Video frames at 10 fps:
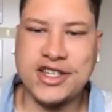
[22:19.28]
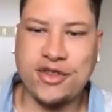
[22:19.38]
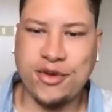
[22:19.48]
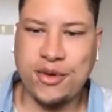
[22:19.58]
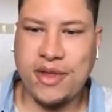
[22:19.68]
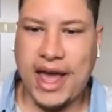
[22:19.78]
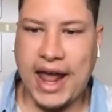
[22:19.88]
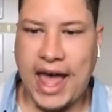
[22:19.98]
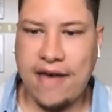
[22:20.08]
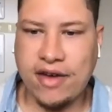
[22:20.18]
for leading us
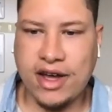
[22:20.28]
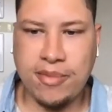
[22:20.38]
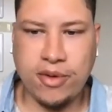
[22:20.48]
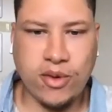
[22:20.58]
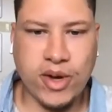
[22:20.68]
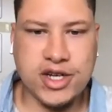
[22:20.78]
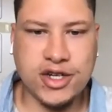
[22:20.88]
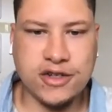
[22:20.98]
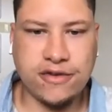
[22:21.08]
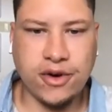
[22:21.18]
through that. I have a
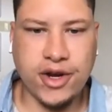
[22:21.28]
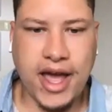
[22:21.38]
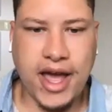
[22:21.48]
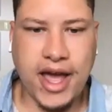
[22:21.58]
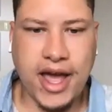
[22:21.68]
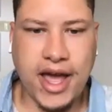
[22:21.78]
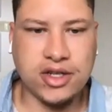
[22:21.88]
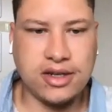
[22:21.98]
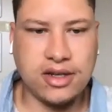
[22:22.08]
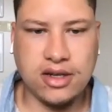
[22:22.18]
couple questions for
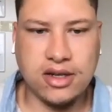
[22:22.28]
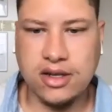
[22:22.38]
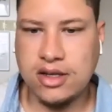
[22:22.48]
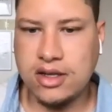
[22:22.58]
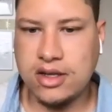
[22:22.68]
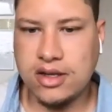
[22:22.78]
you, actually.